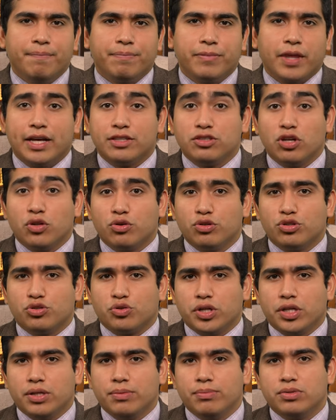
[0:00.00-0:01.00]
as other
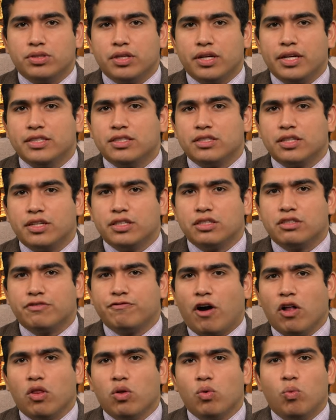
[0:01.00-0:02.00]
dreams and incidents
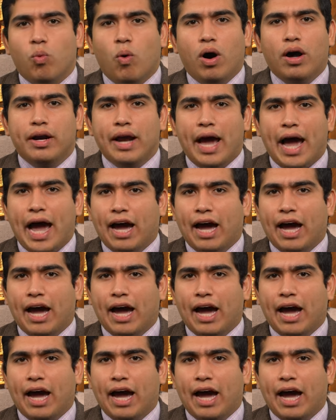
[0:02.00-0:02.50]
follow one